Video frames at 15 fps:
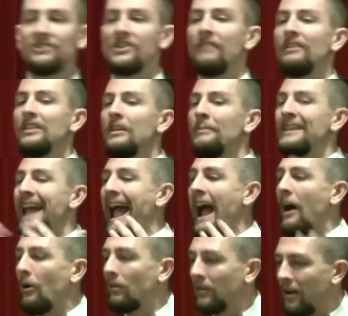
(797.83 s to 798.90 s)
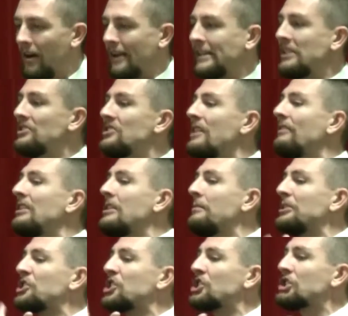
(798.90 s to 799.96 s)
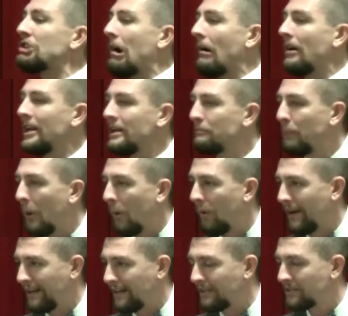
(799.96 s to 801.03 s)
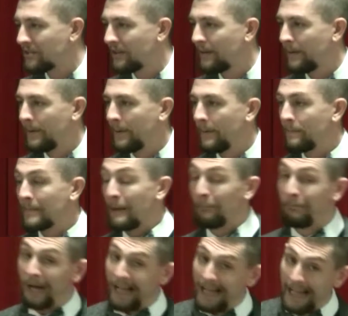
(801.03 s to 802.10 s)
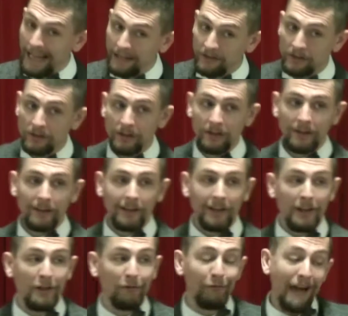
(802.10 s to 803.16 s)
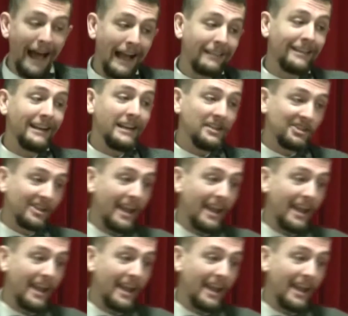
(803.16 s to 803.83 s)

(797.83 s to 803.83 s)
he's giving them an outline, he's giving them a starting point. But the fact that he